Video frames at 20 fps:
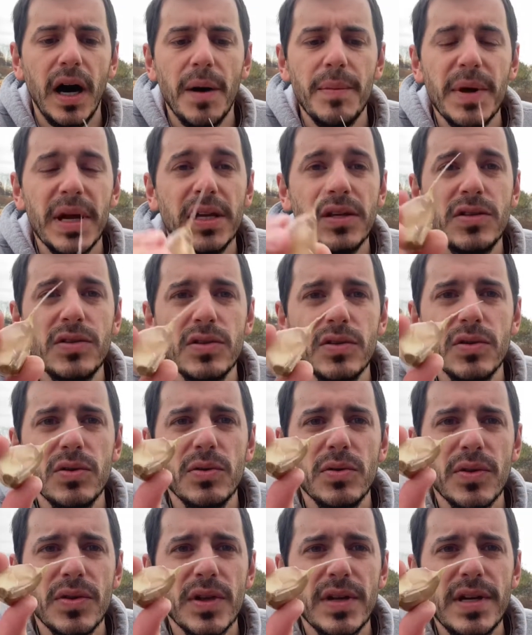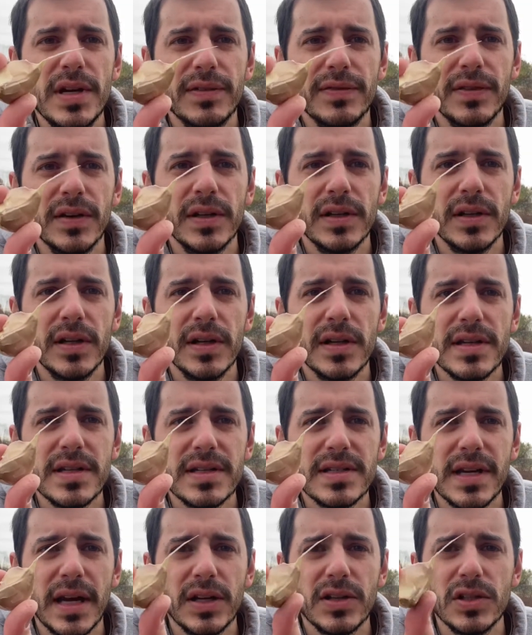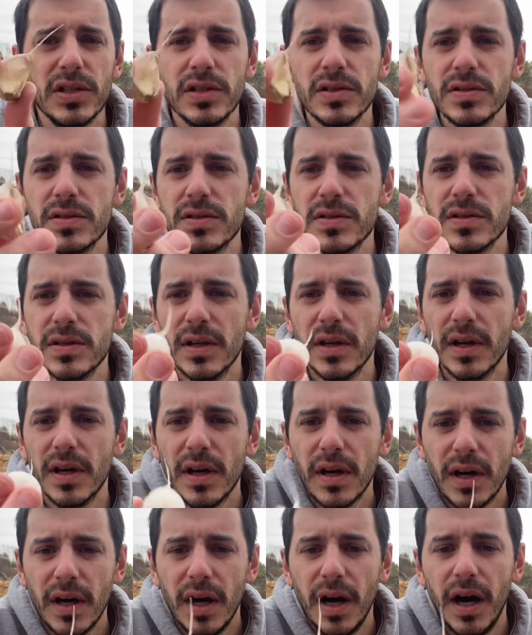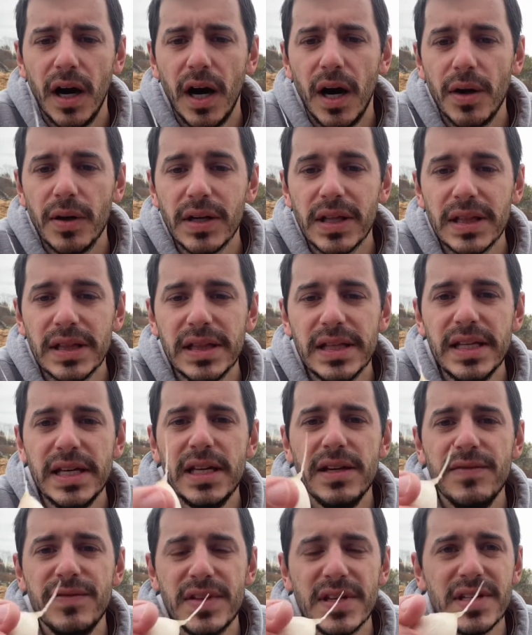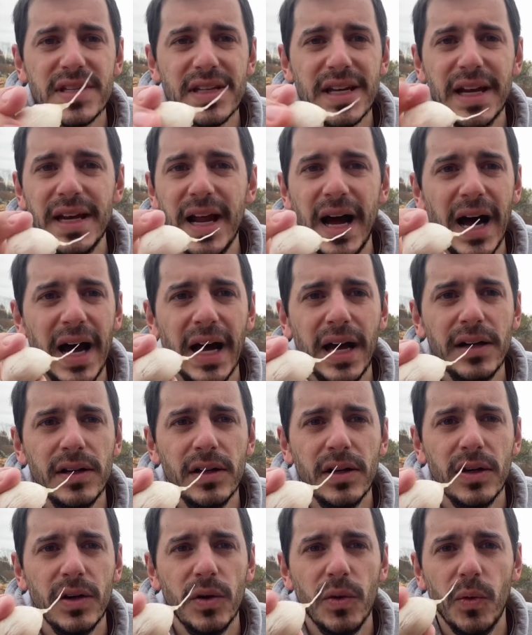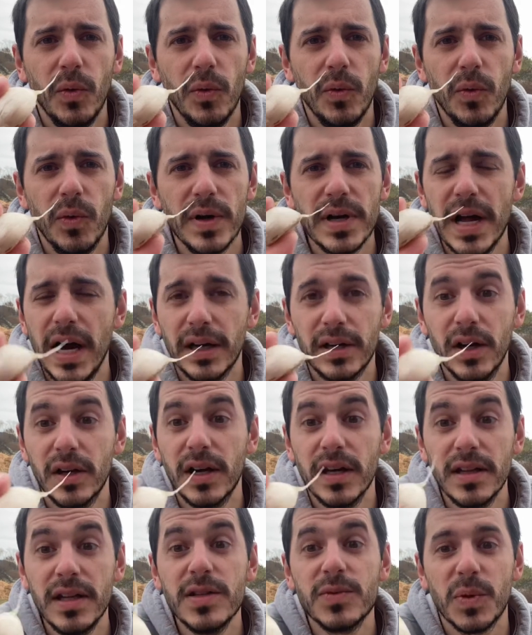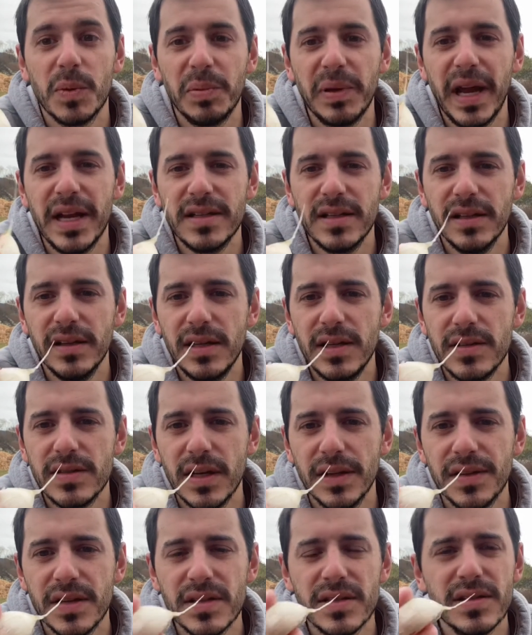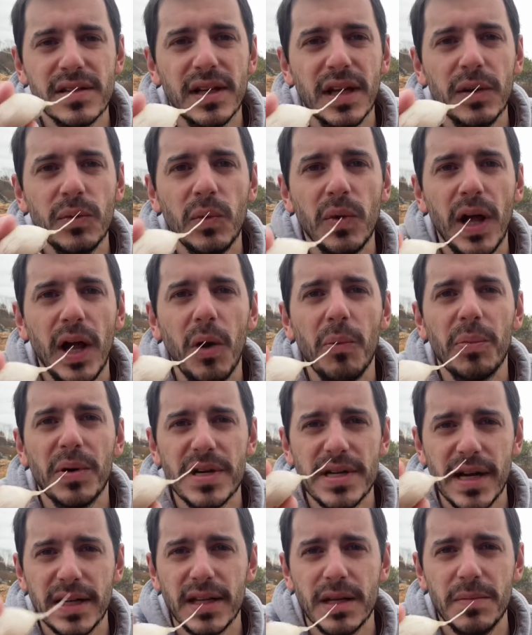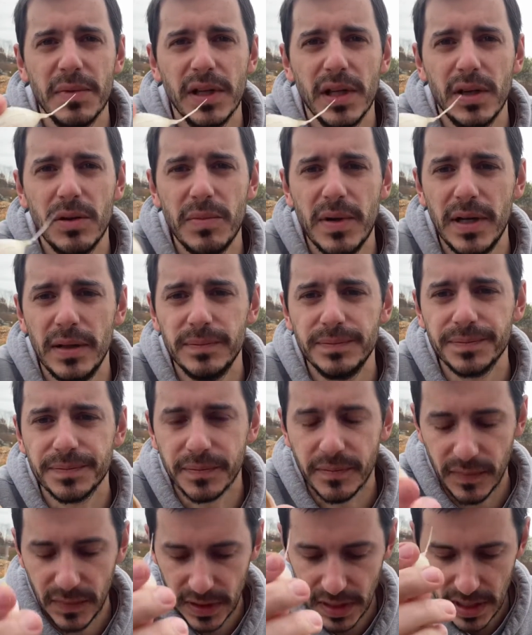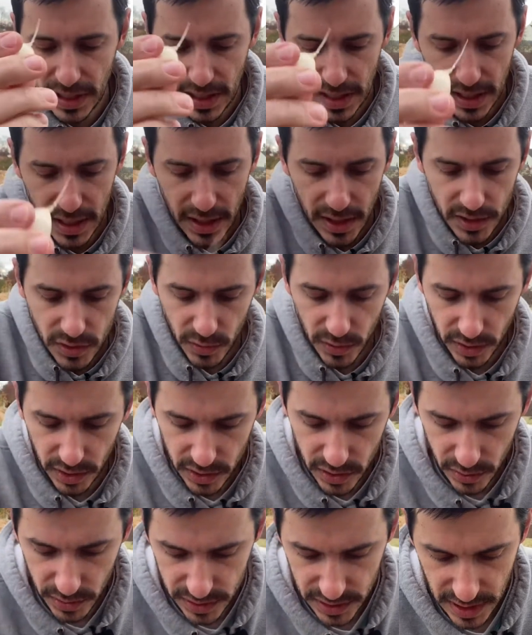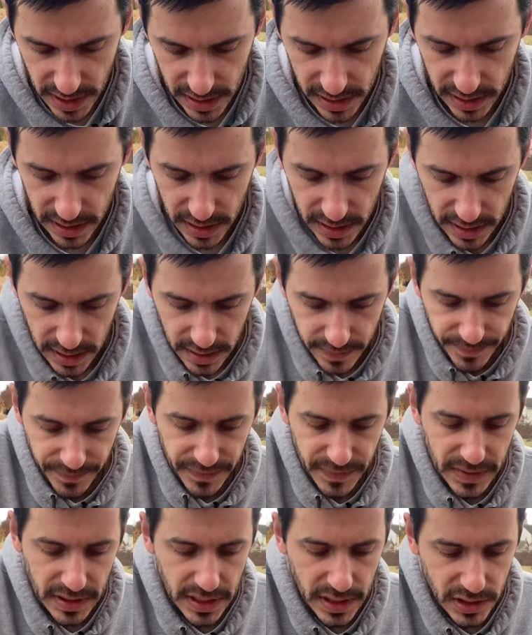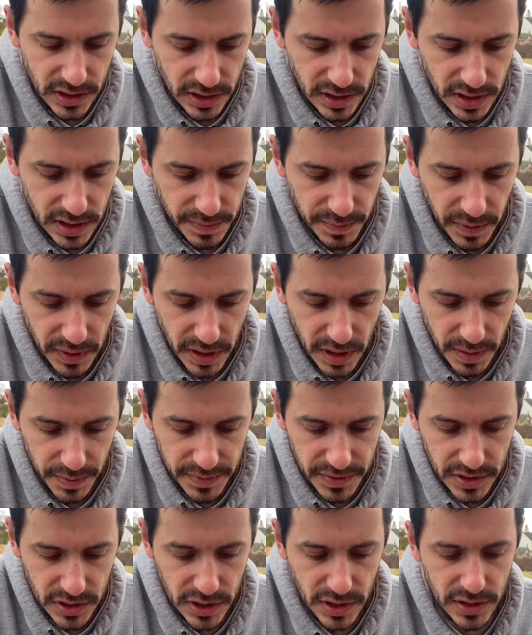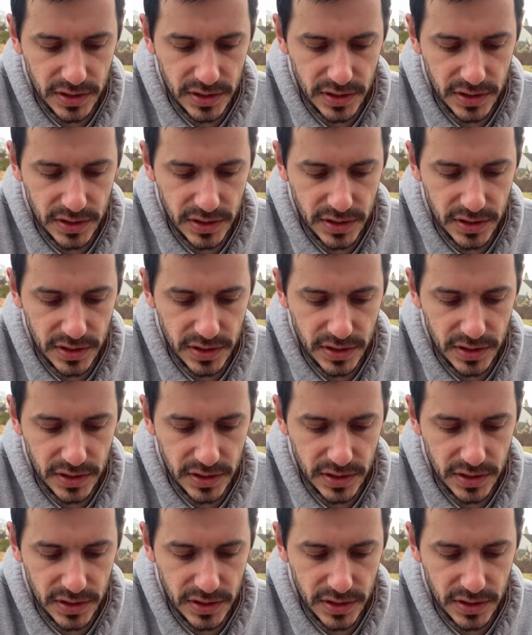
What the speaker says: into the different sections. Leave the skin on. We're not cooking these, we're planting these, and the skin will help protect them a little bit. So what we're going to do is take each of these bulbs and